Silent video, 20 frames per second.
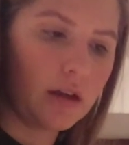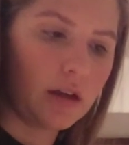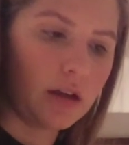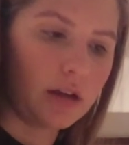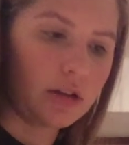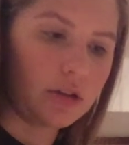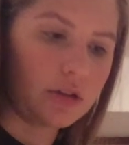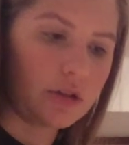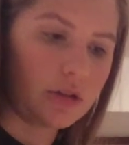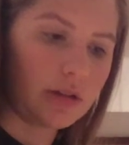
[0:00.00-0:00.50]

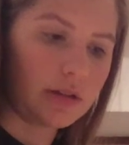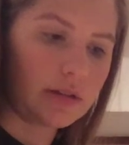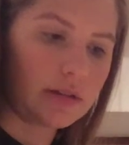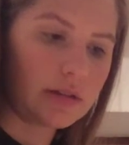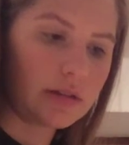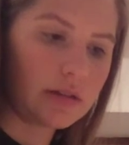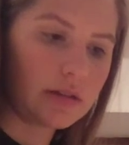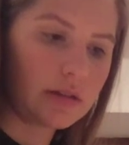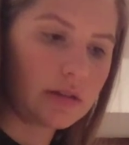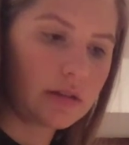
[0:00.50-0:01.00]
and
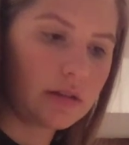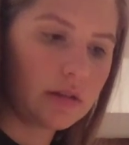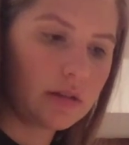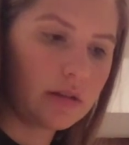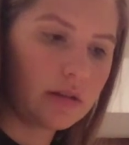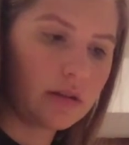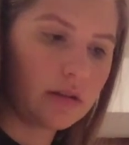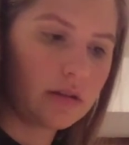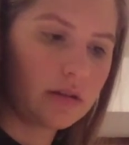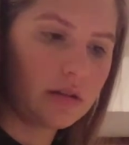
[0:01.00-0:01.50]
just
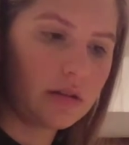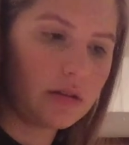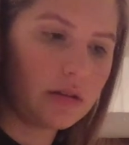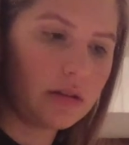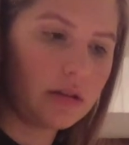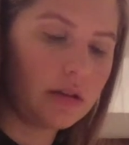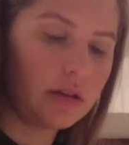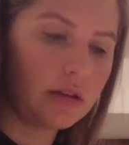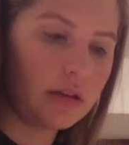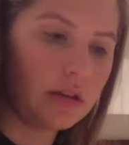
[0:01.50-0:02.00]

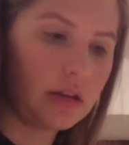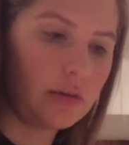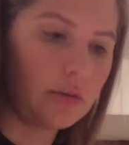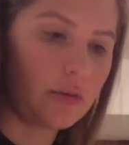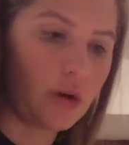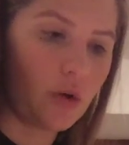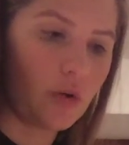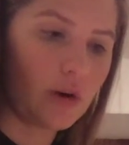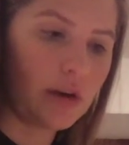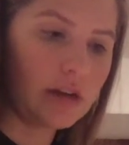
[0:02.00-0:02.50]
keep
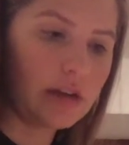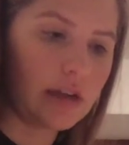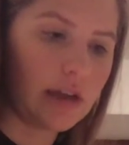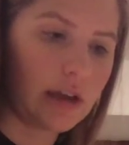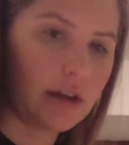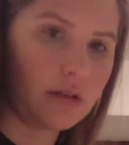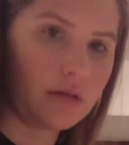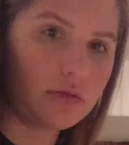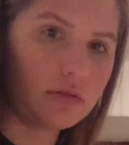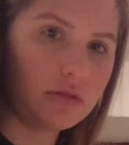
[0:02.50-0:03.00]
going
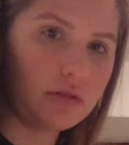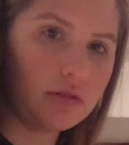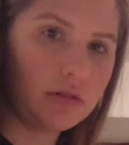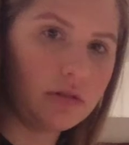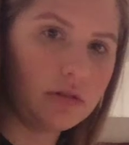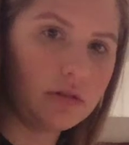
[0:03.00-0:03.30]
down